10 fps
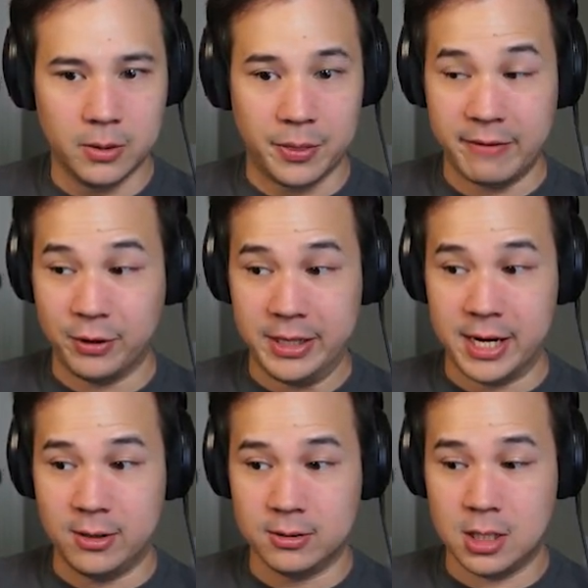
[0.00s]
Thankfully,
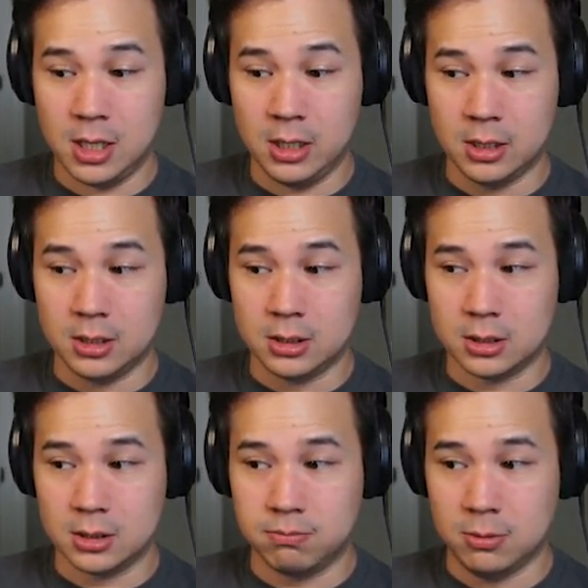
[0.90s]
they don't care.